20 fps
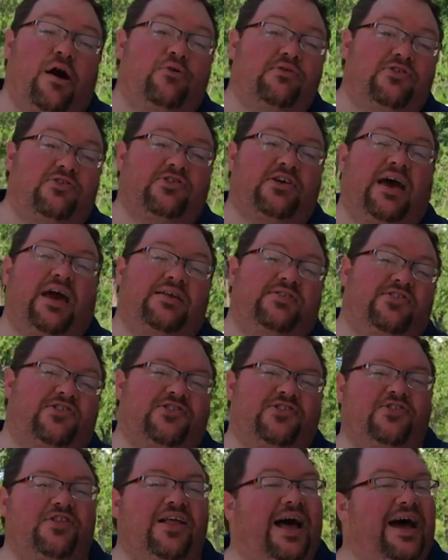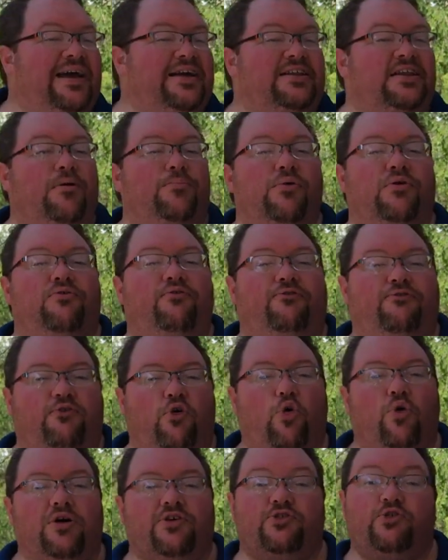outside slide number
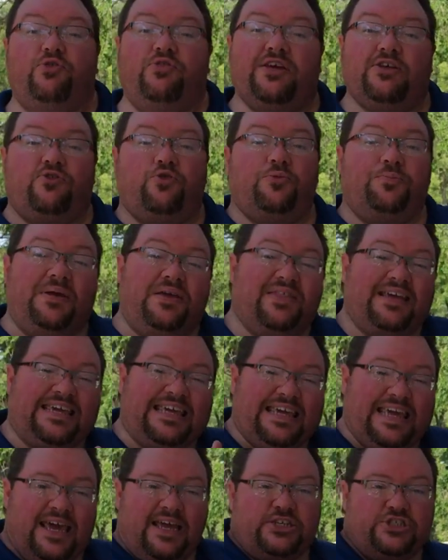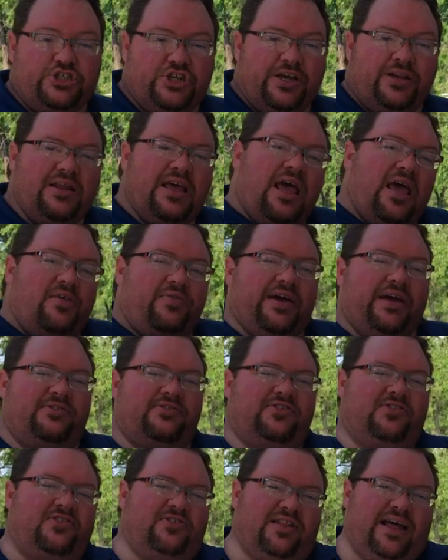four. So this would be the kitchen
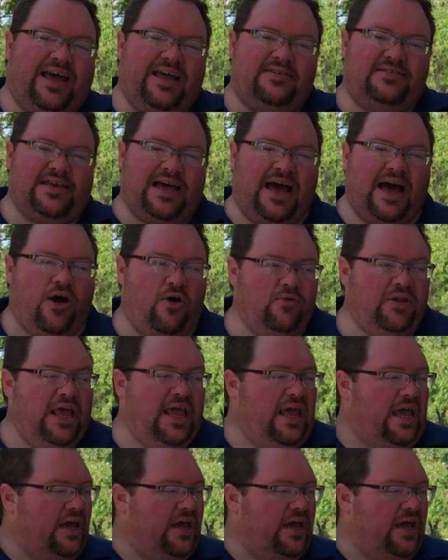that slides out.